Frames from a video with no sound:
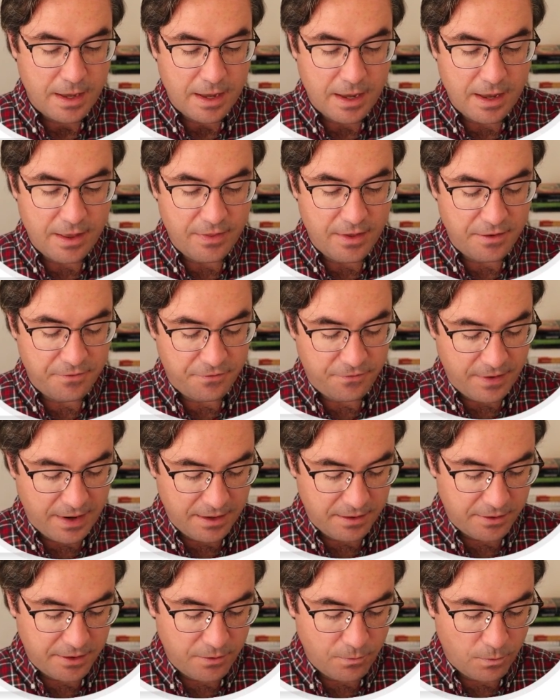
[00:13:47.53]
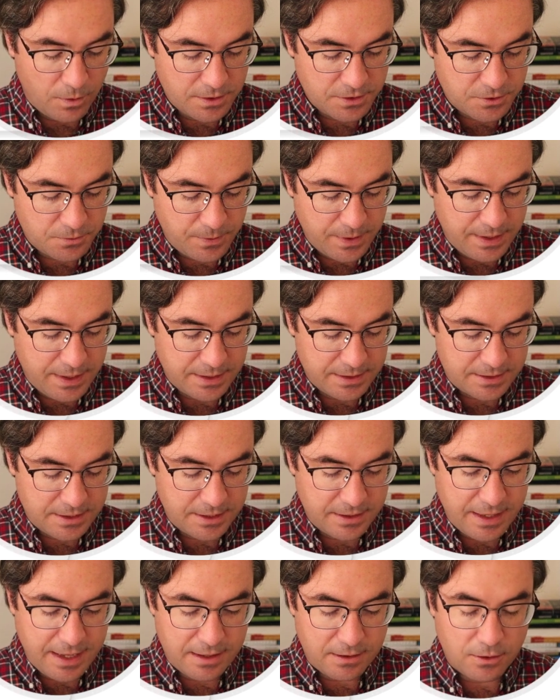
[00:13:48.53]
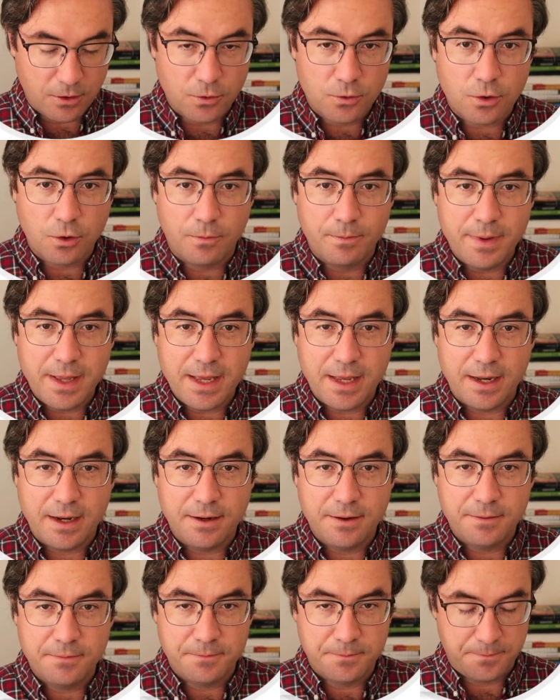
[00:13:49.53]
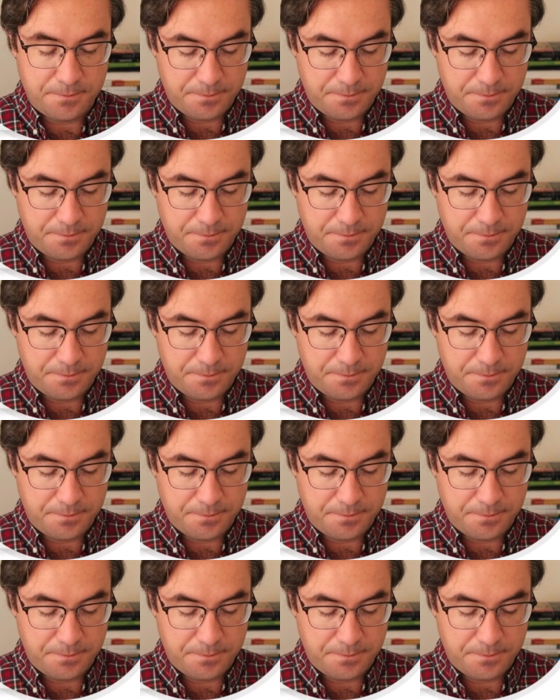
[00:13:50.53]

And then finally, once we get to that local min,